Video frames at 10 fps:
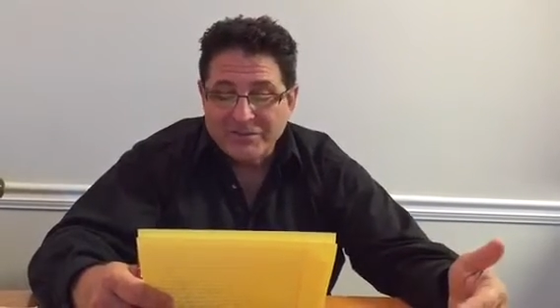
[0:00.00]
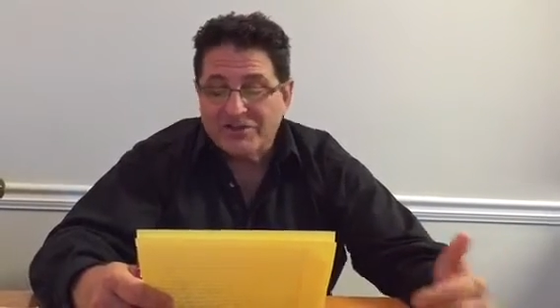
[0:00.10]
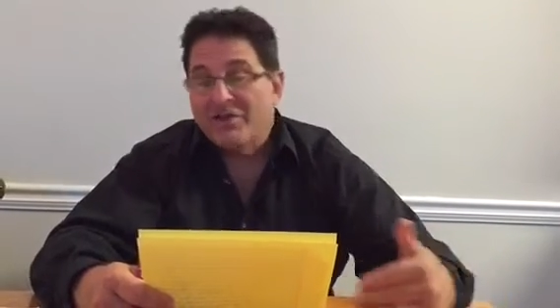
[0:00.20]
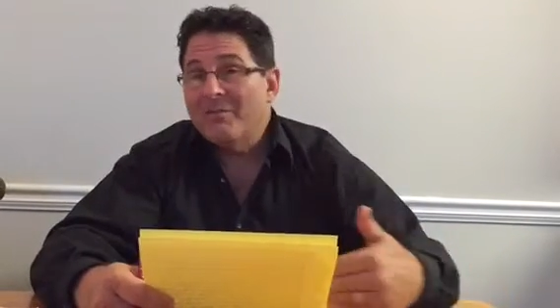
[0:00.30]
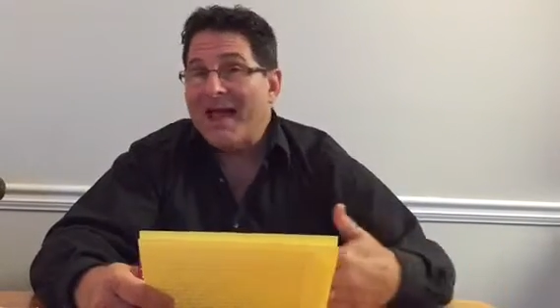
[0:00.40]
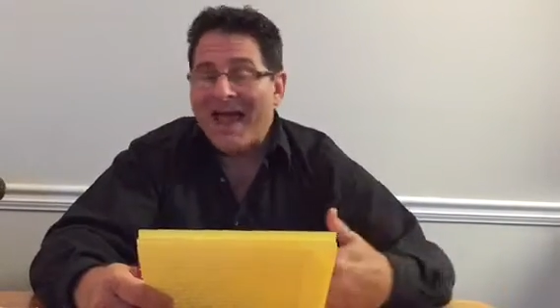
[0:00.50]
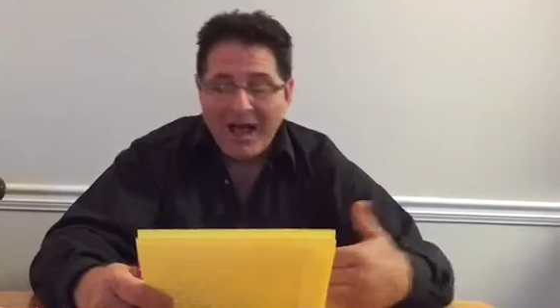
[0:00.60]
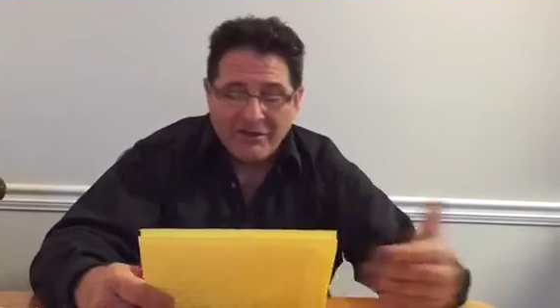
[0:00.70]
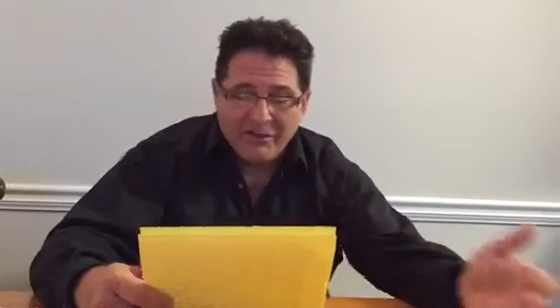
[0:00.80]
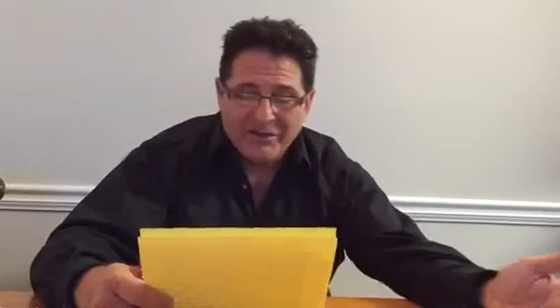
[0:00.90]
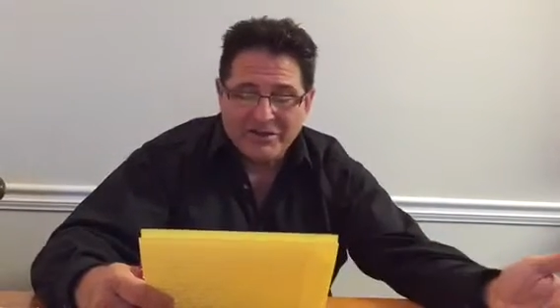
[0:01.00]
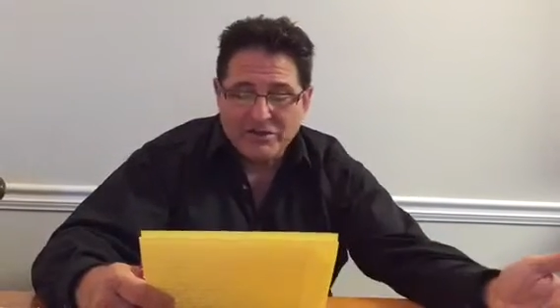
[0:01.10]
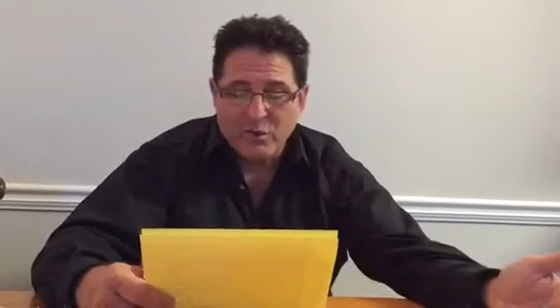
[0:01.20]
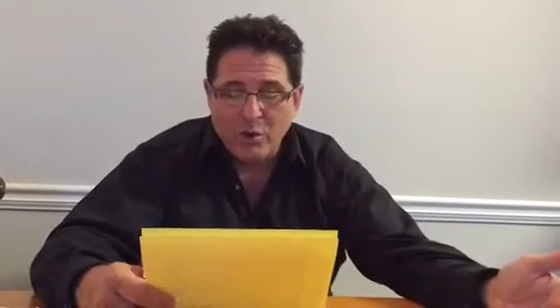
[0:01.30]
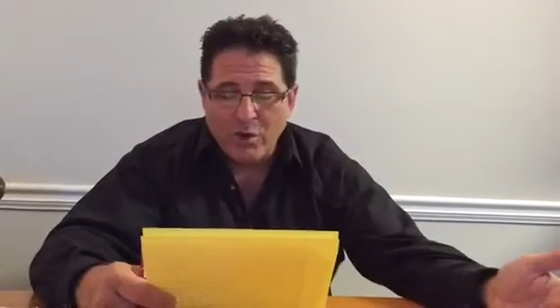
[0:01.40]
some out of
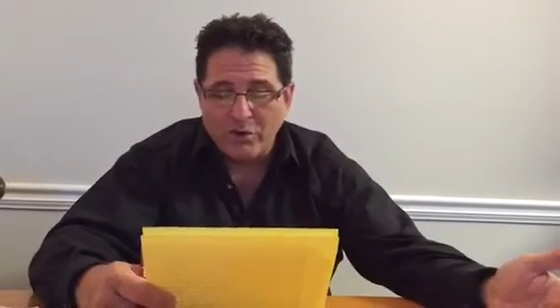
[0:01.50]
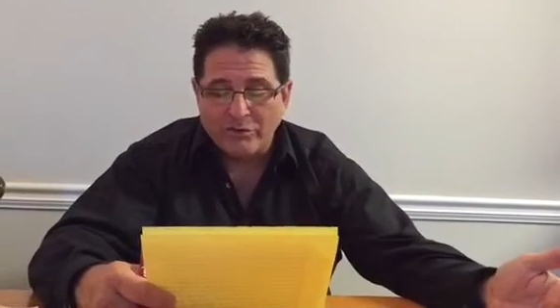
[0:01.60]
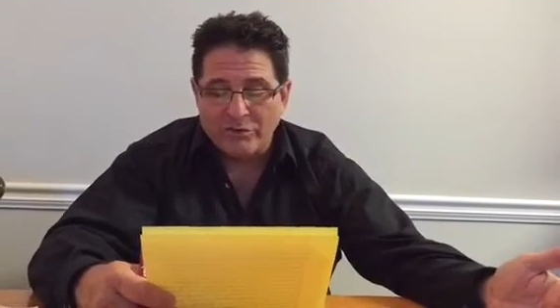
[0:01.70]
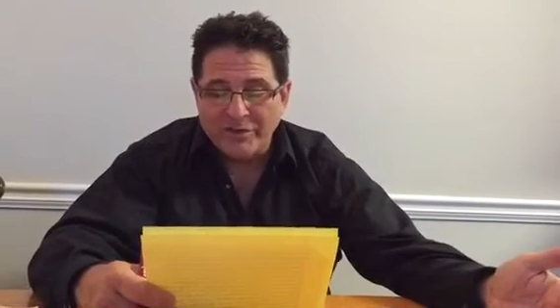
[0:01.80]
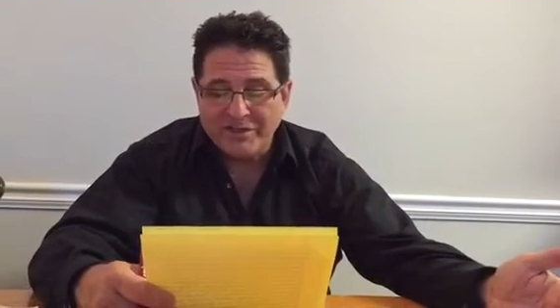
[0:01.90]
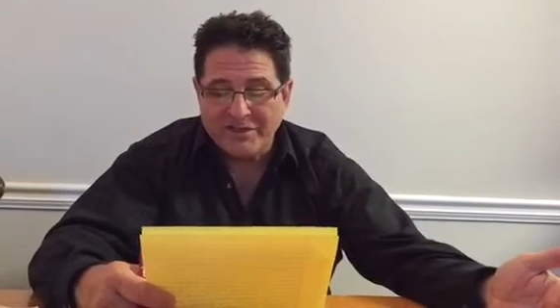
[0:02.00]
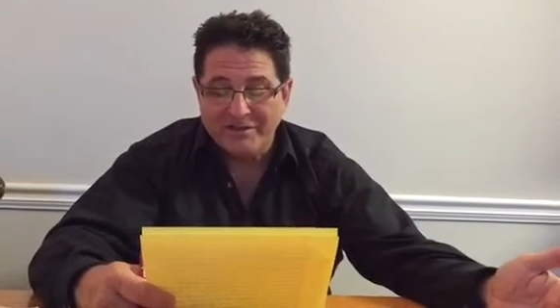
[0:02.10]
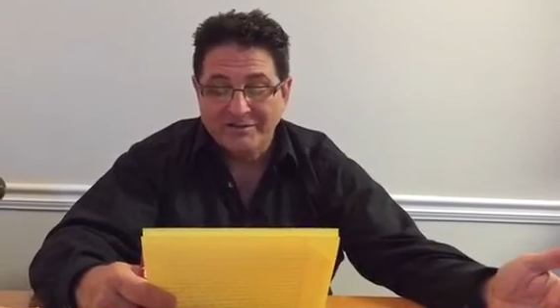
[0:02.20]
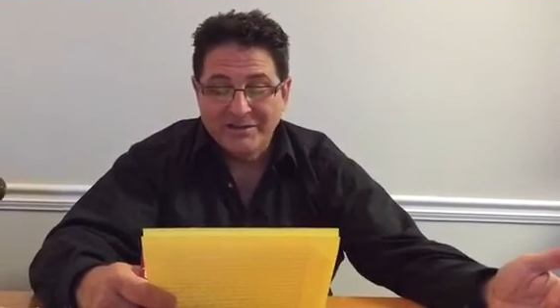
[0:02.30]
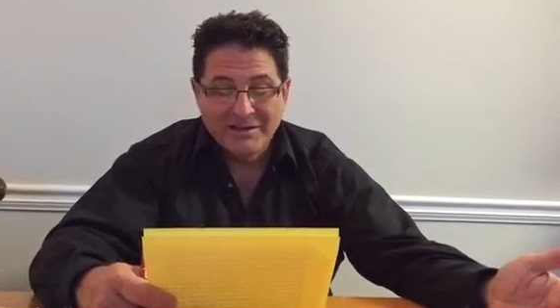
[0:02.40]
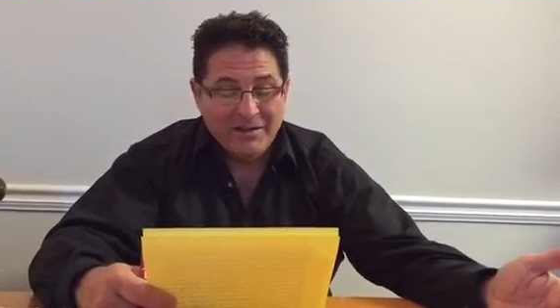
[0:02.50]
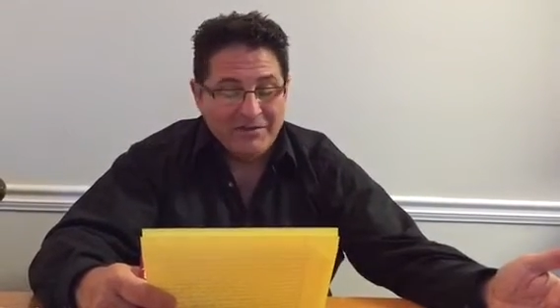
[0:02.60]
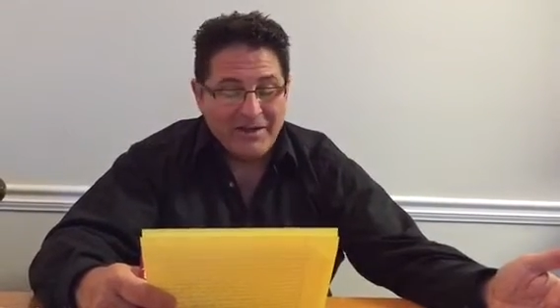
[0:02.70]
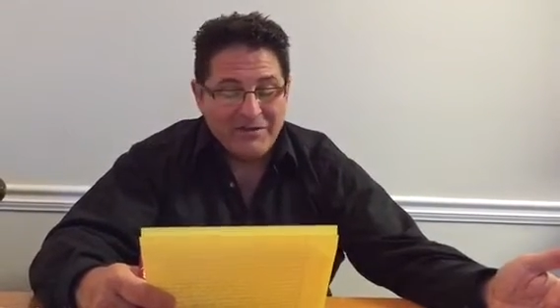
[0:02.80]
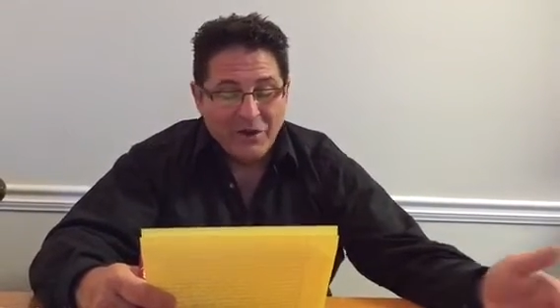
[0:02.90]
this world reason
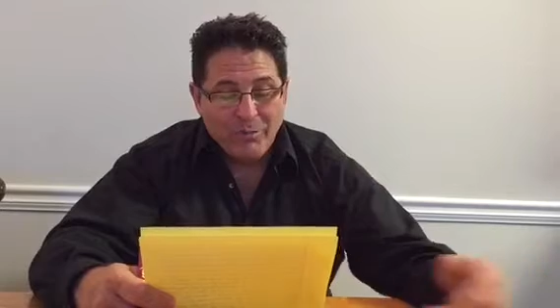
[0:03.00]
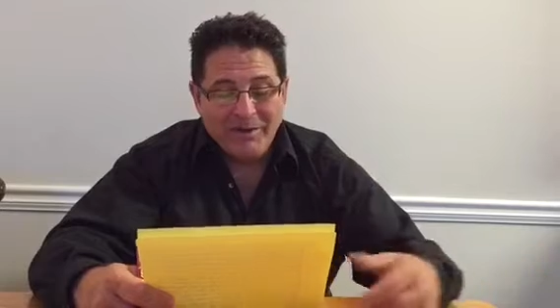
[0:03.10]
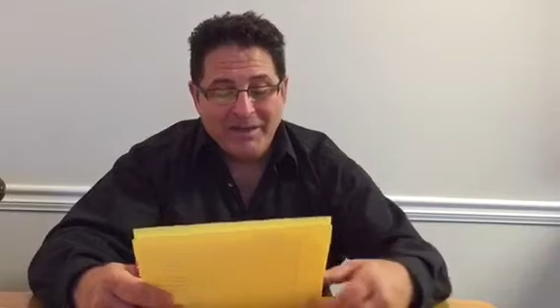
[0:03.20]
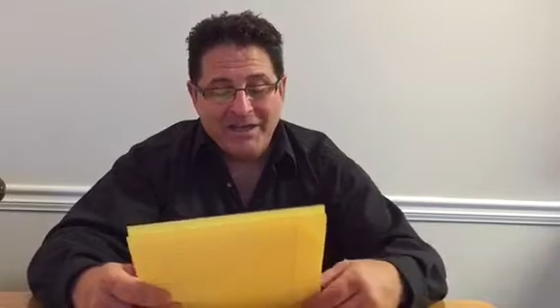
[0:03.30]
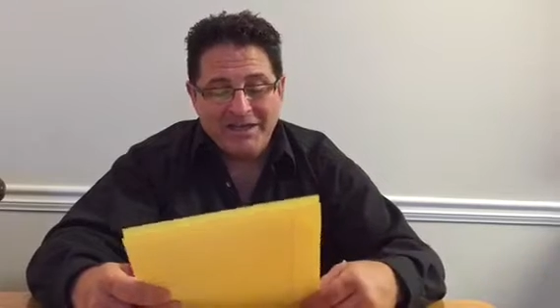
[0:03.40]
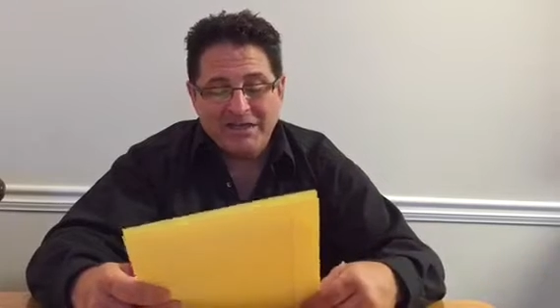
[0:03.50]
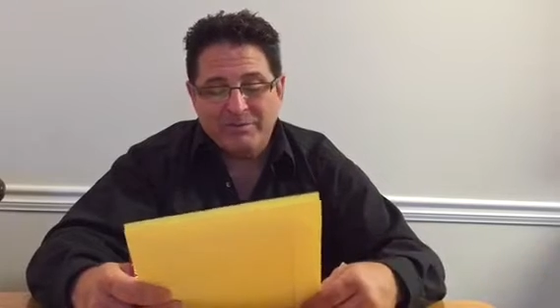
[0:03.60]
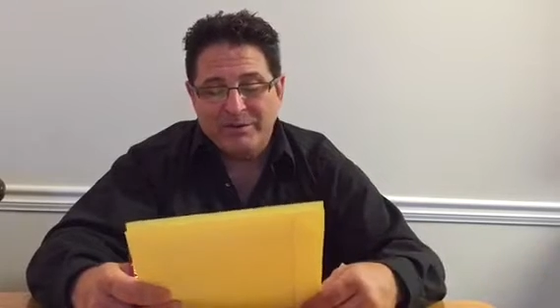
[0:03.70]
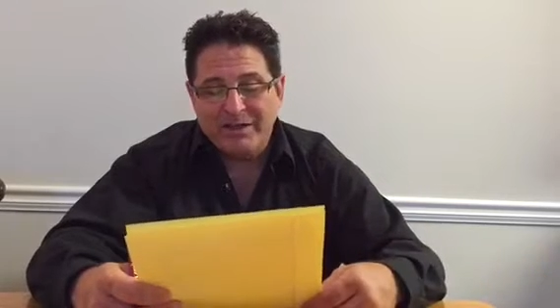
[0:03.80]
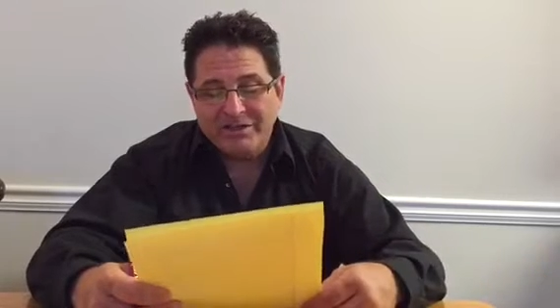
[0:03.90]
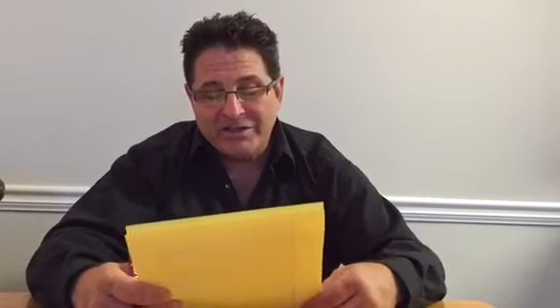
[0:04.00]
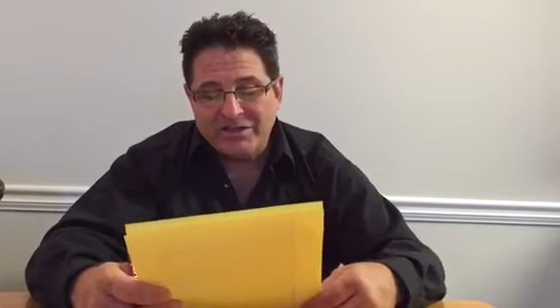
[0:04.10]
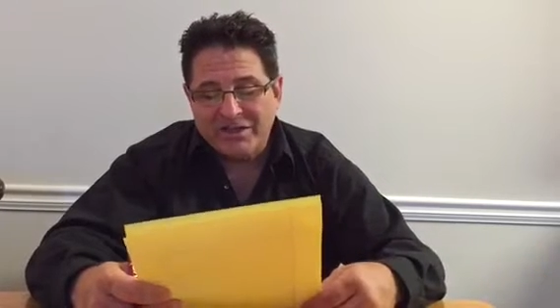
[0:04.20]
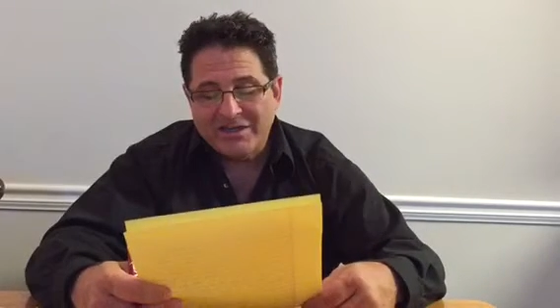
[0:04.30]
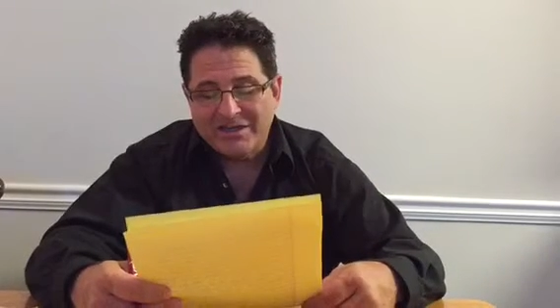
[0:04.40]
that nobody can explain, you
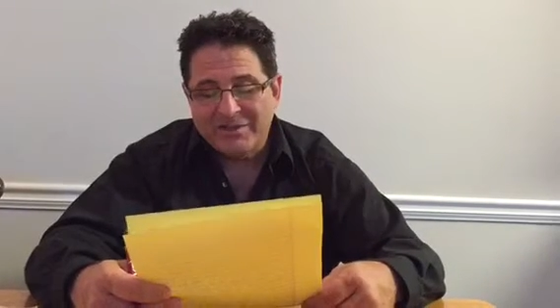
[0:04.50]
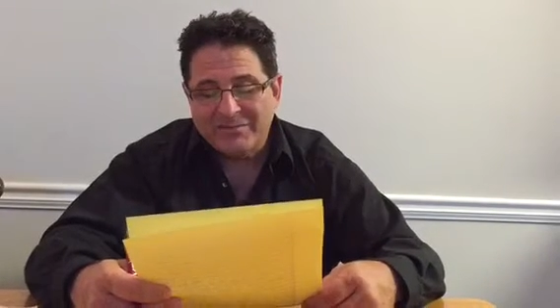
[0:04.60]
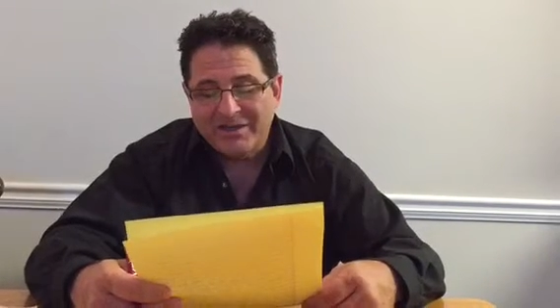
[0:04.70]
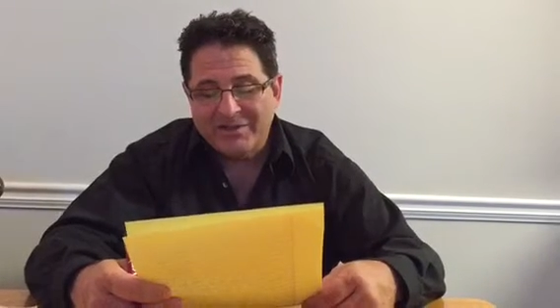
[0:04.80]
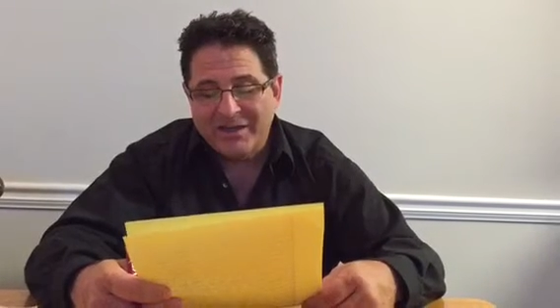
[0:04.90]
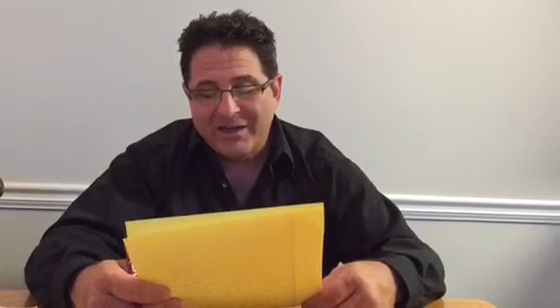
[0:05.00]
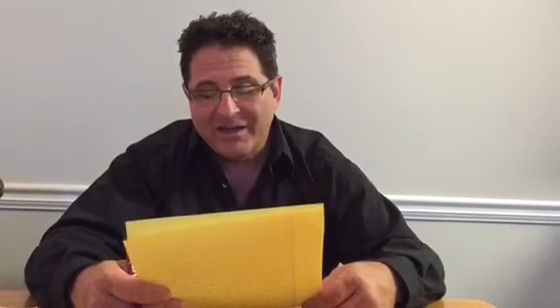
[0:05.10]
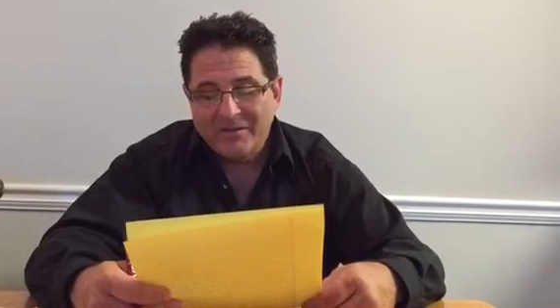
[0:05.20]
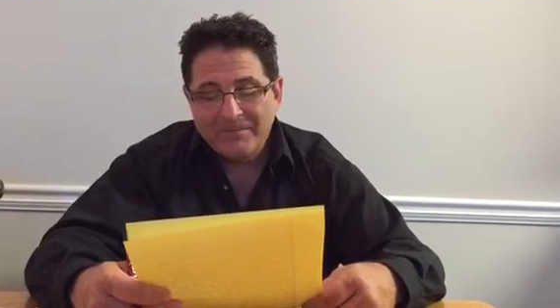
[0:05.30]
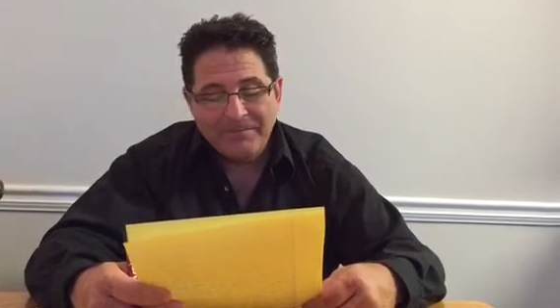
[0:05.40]
say something like,